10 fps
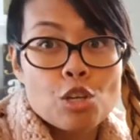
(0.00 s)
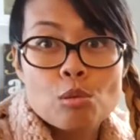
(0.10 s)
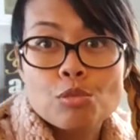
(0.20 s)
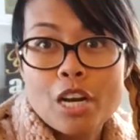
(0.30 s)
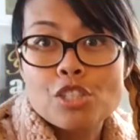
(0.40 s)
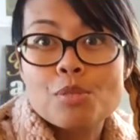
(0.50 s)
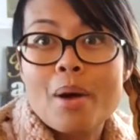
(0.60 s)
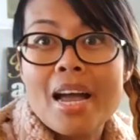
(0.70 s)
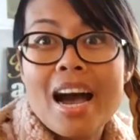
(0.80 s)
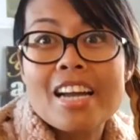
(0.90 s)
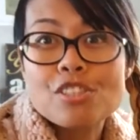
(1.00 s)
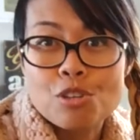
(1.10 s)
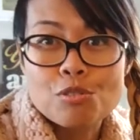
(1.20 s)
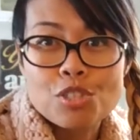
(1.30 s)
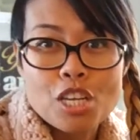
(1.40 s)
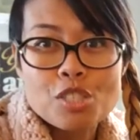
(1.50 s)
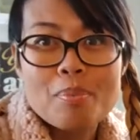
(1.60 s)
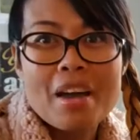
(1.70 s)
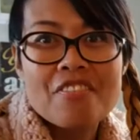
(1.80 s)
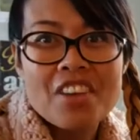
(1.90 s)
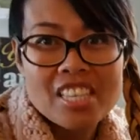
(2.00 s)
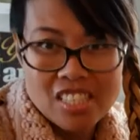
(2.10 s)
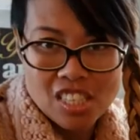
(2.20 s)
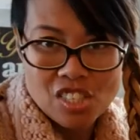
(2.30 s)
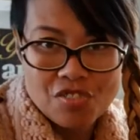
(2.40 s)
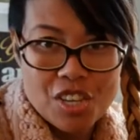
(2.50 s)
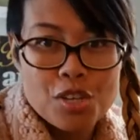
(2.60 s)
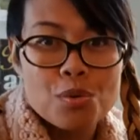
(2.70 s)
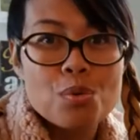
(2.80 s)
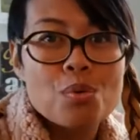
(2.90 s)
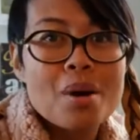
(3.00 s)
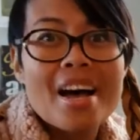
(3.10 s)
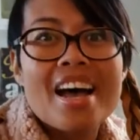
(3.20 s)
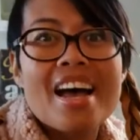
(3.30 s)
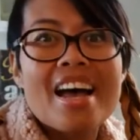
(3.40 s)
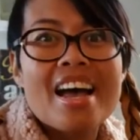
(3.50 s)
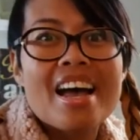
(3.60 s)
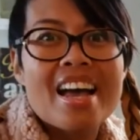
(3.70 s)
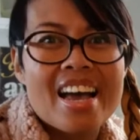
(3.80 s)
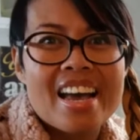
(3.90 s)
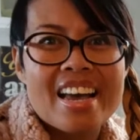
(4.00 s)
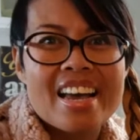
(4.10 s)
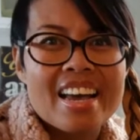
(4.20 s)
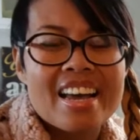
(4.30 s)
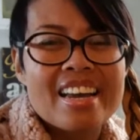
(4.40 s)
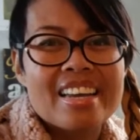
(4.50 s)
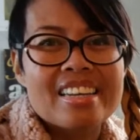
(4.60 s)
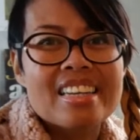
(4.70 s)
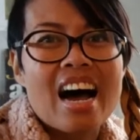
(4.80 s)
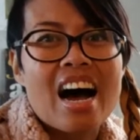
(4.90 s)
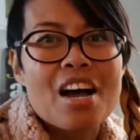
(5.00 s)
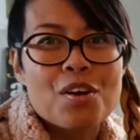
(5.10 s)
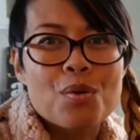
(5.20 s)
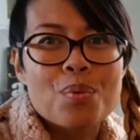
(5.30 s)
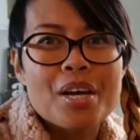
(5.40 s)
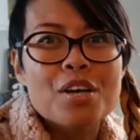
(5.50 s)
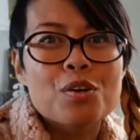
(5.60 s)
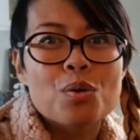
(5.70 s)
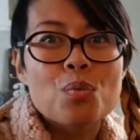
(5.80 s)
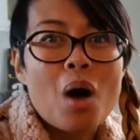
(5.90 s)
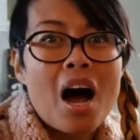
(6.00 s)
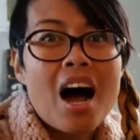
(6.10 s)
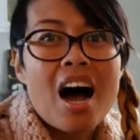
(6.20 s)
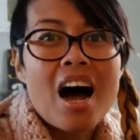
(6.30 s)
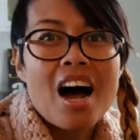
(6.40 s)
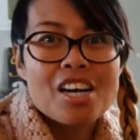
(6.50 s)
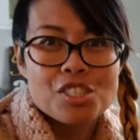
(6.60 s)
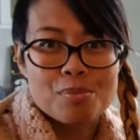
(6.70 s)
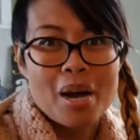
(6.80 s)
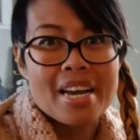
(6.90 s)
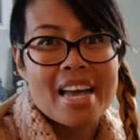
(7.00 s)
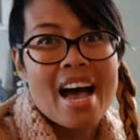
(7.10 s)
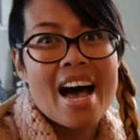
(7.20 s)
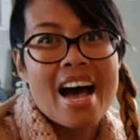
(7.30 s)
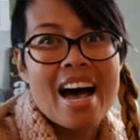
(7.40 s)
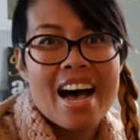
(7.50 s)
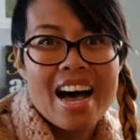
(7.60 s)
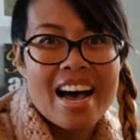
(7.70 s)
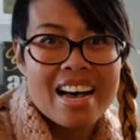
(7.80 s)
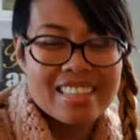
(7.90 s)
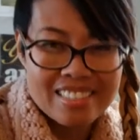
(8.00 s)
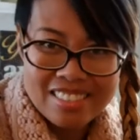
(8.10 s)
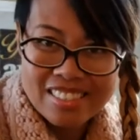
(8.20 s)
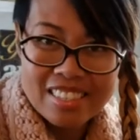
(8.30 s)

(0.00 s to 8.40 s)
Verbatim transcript: Don't touch my eyes, don't touch my face six feet away, and I will wash my hands.